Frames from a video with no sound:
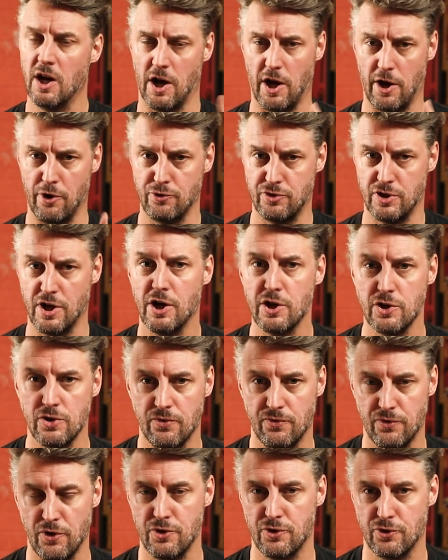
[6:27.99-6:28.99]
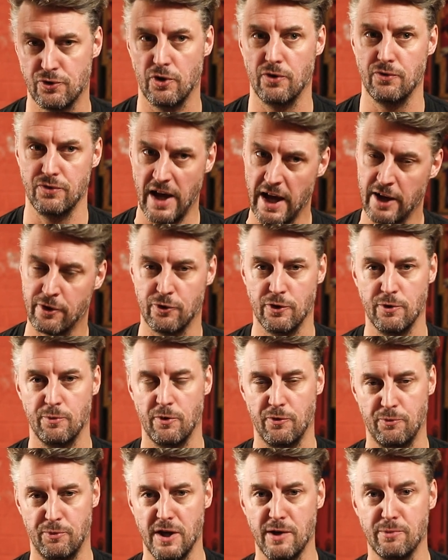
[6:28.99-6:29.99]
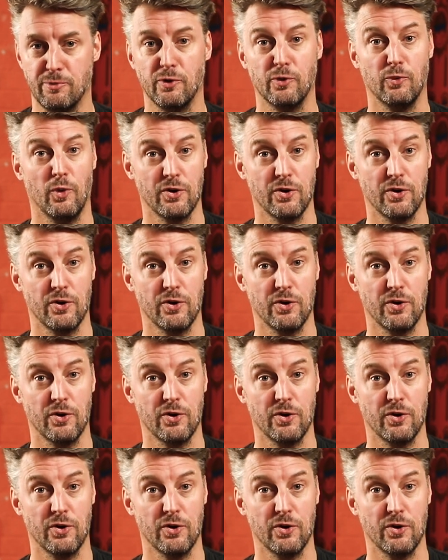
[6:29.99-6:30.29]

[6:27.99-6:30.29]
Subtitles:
how dare you photograph that group of people?